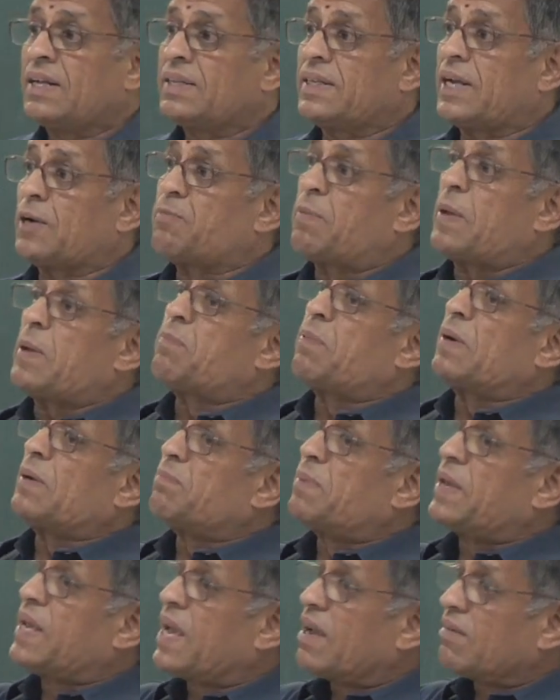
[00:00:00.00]
That people
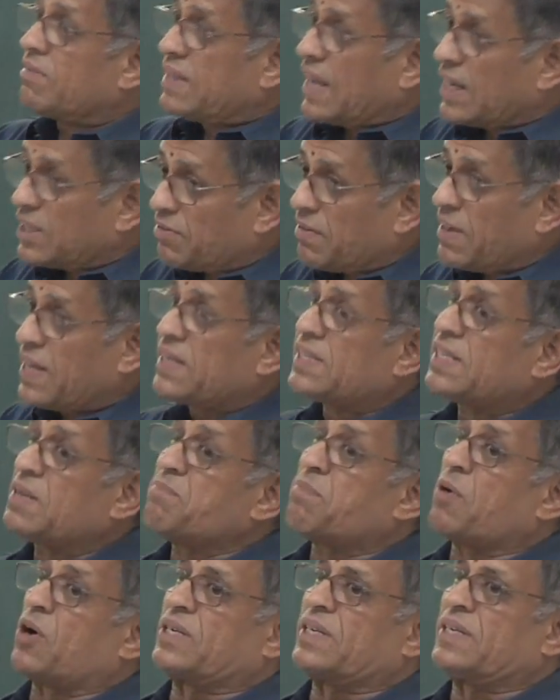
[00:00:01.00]
behave that way is
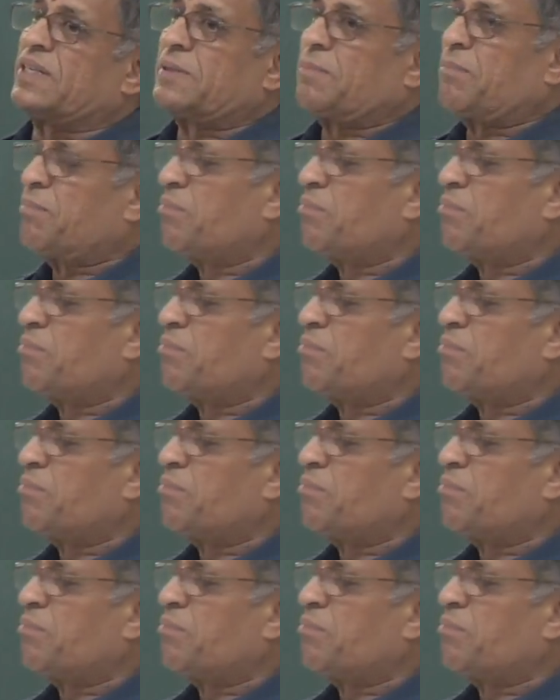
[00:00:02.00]
important.